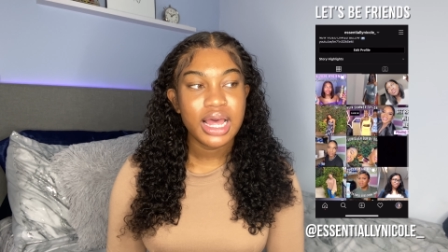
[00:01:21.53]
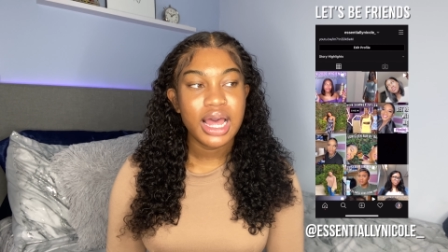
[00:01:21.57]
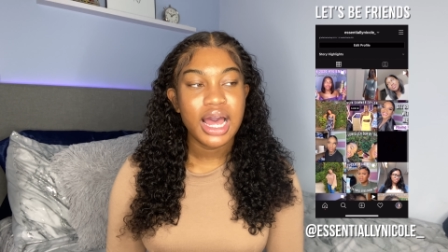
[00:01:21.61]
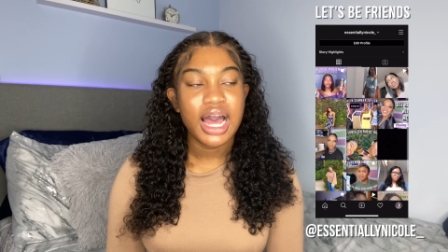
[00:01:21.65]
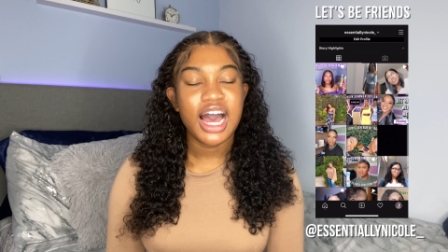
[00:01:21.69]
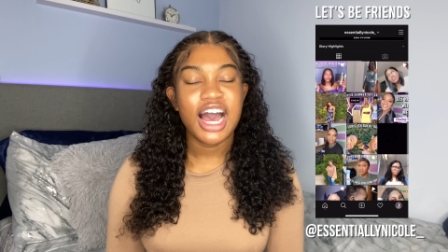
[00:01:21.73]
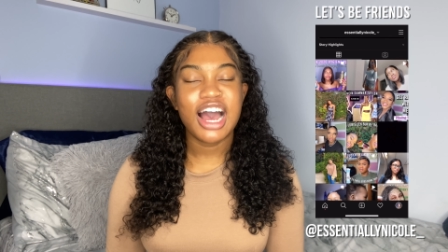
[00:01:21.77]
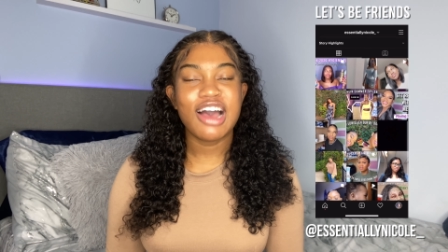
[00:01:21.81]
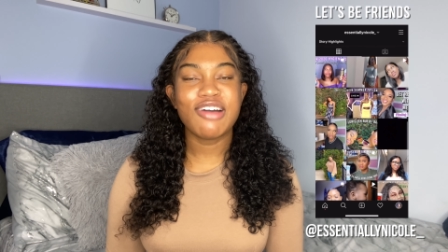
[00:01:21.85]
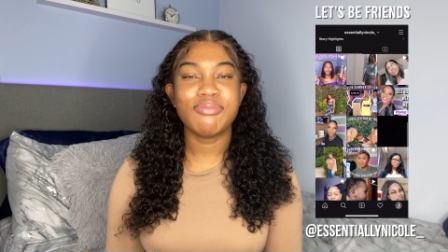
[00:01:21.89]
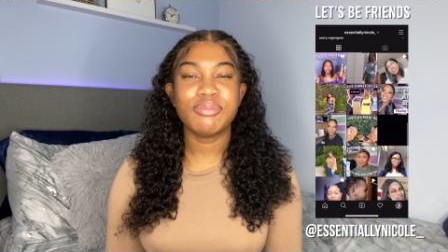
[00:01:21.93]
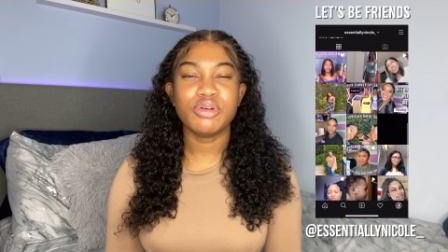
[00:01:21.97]

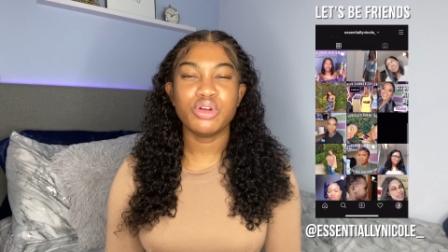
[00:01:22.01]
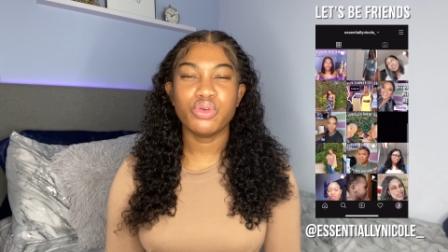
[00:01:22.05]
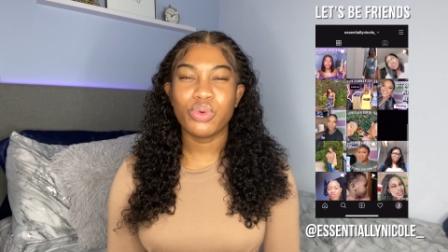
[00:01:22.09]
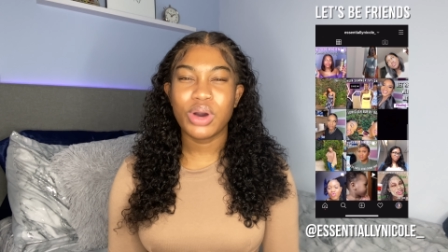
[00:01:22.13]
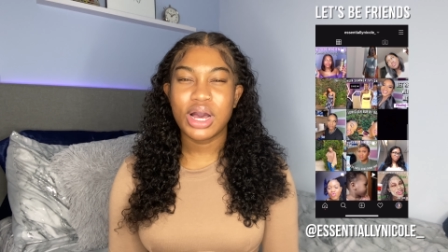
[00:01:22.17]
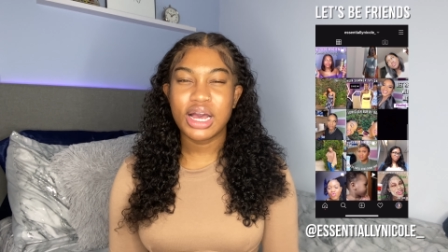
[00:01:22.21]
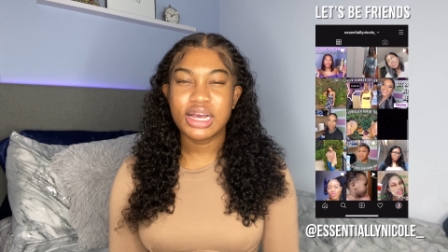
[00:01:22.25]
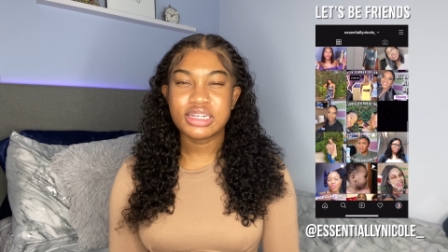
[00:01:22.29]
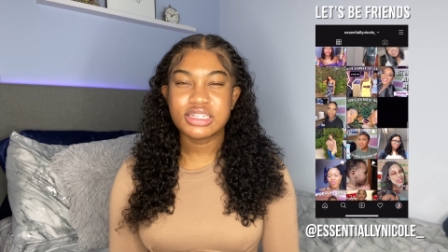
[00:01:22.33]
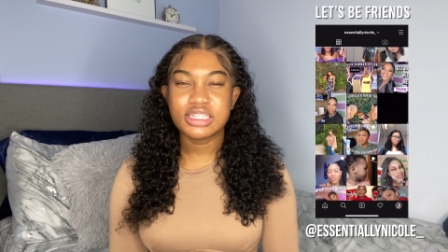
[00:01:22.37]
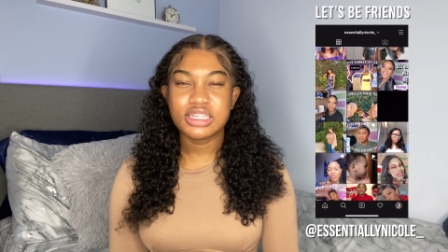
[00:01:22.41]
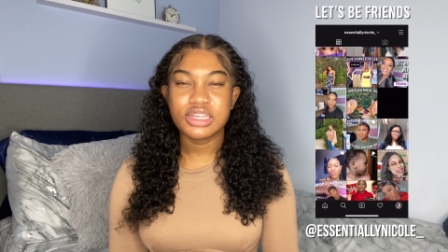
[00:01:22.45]
I've been
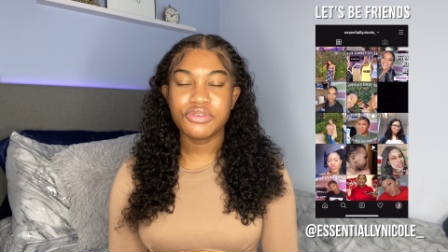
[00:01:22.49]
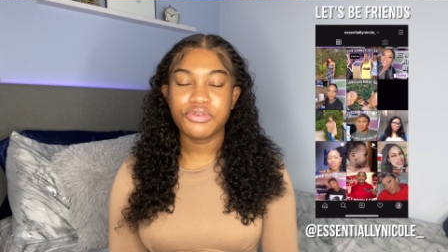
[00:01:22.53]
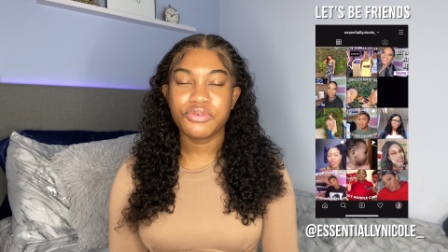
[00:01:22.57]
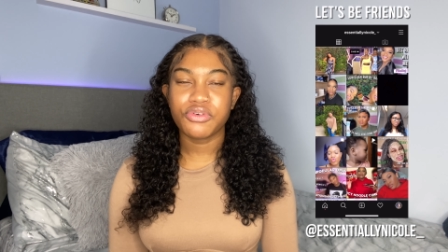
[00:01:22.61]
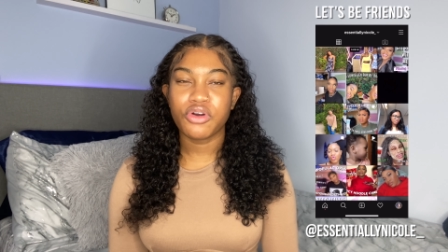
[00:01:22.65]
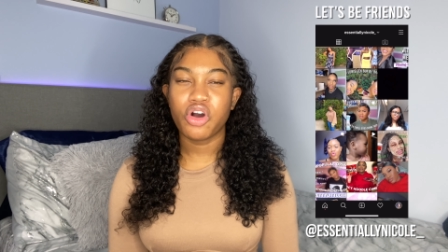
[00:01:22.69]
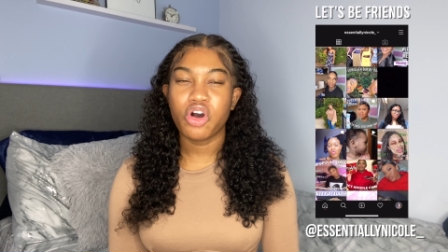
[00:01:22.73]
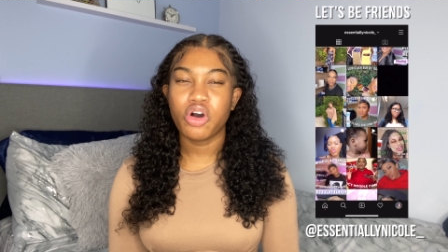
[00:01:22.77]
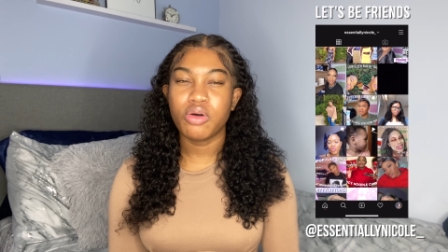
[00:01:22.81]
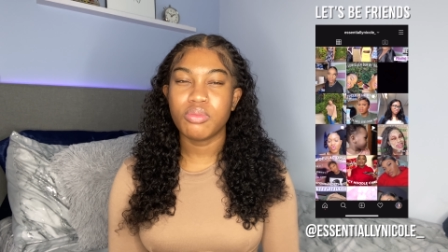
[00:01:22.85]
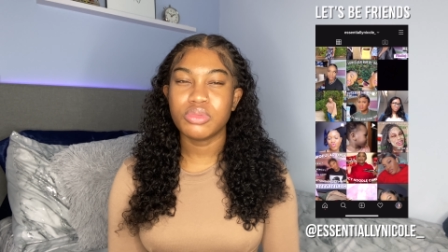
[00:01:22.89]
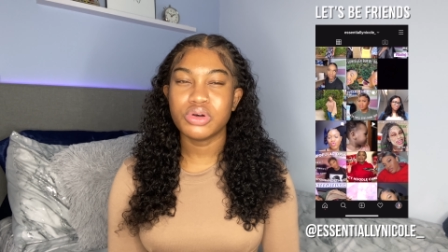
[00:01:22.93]
waxing for
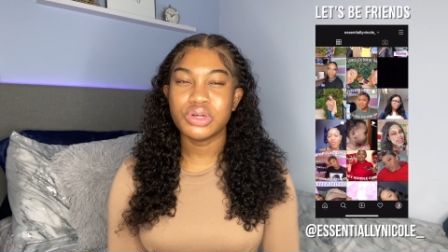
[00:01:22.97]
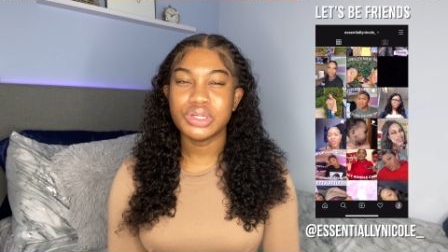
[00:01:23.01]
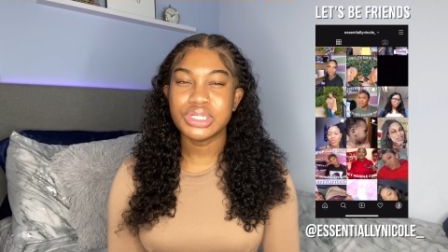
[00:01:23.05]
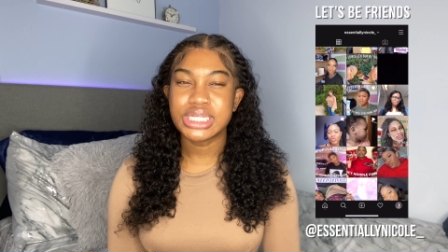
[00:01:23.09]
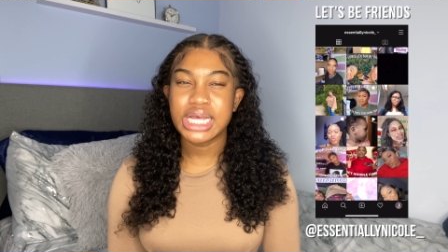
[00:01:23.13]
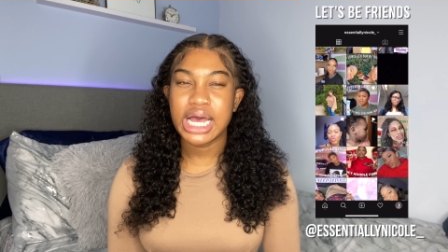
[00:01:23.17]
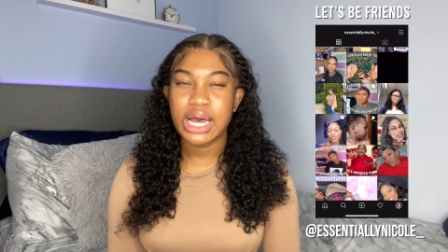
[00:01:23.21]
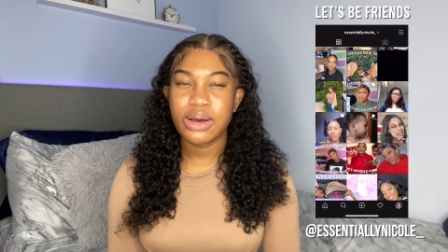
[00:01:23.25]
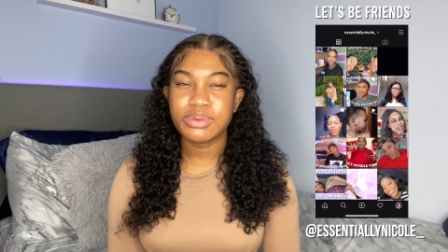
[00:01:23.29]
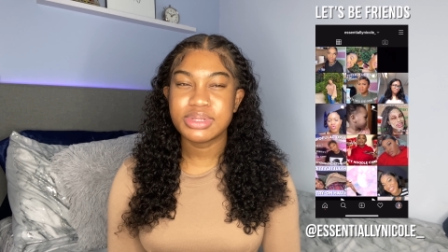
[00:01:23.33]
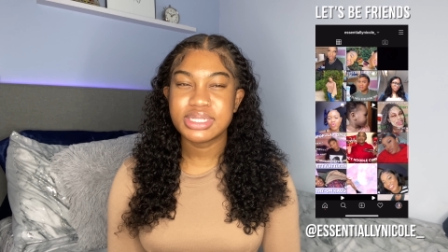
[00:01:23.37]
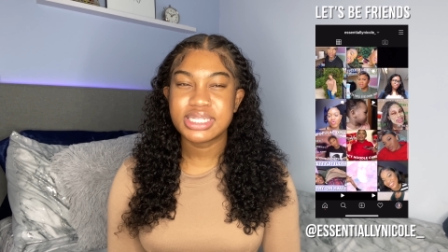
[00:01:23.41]
almost,
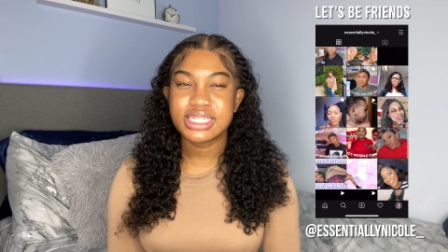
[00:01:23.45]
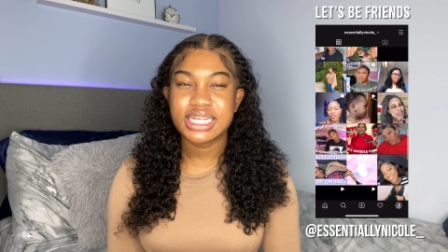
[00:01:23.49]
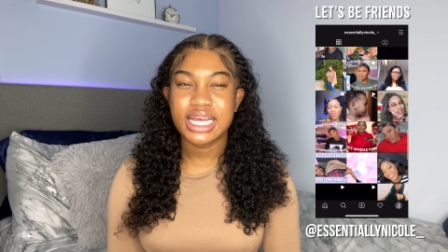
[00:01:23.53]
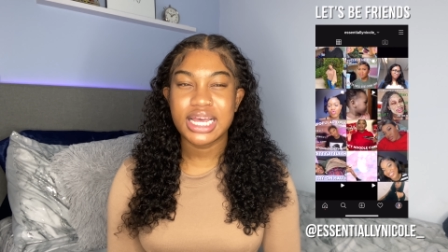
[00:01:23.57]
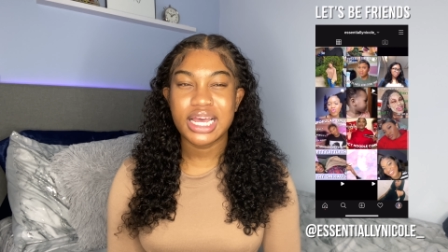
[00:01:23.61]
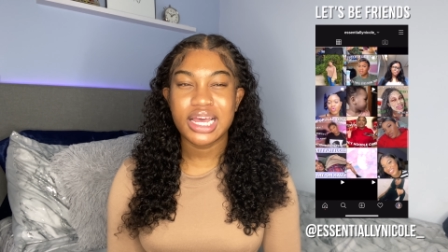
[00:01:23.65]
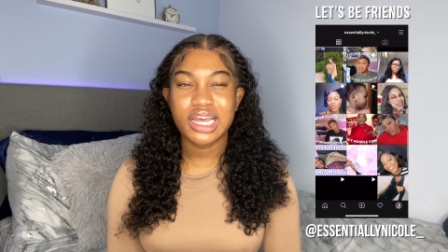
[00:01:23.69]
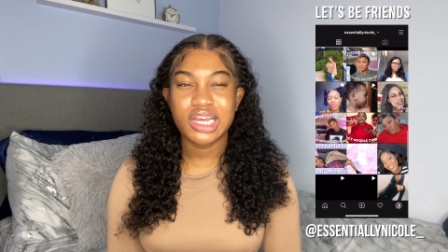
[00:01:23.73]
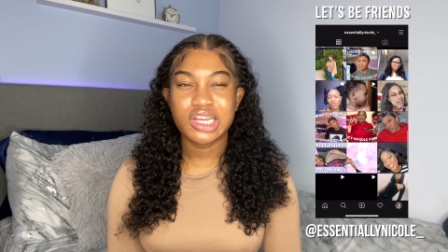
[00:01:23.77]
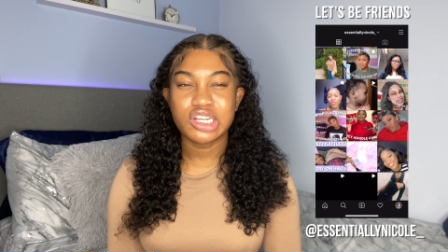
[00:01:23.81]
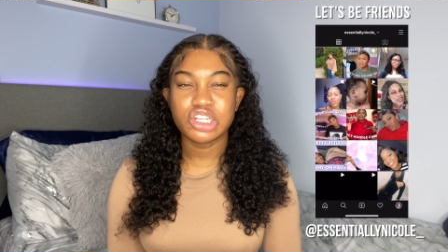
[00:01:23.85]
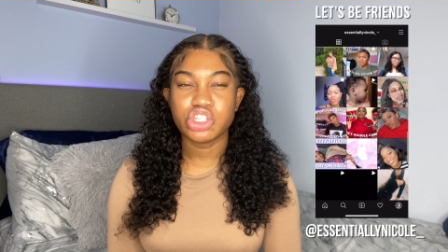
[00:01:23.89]
I would
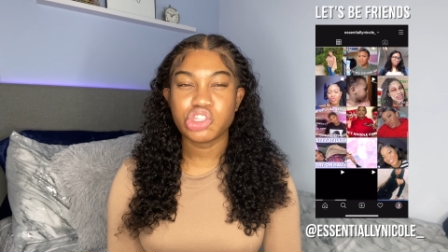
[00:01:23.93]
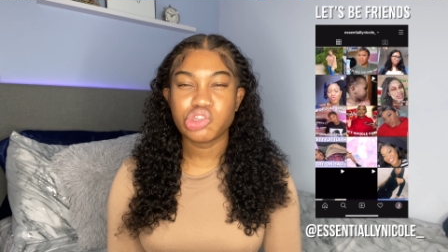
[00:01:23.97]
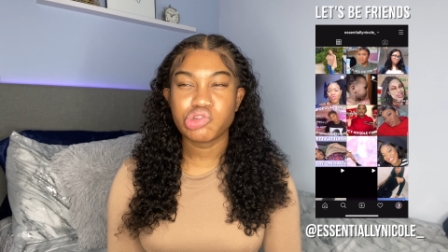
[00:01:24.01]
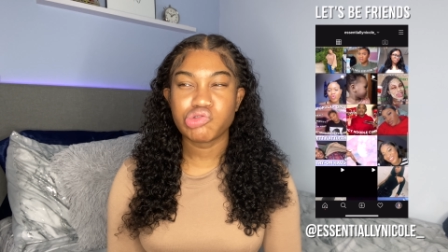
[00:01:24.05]
say,